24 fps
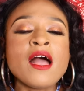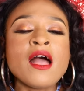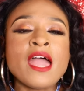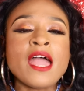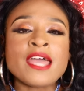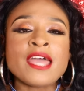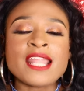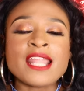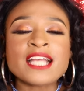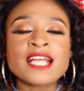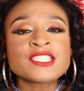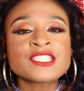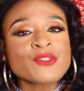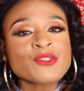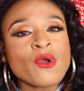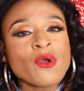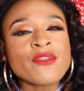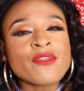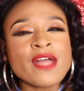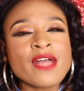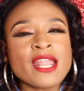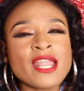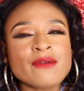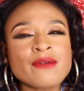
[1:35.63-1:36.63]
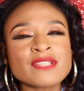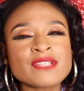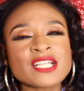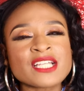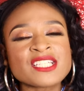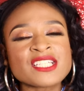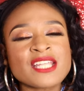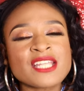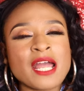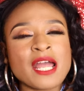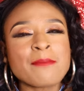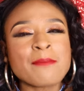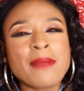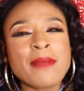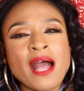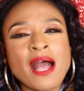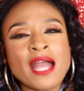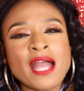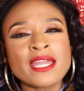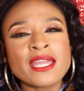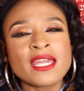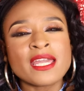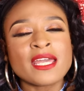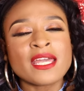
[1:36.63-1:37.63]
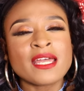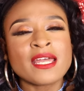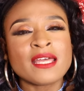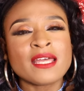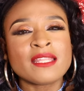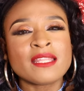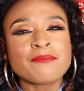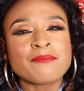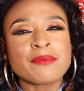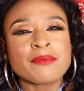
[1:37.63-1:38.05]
and I saw that. I was like, should I buy it?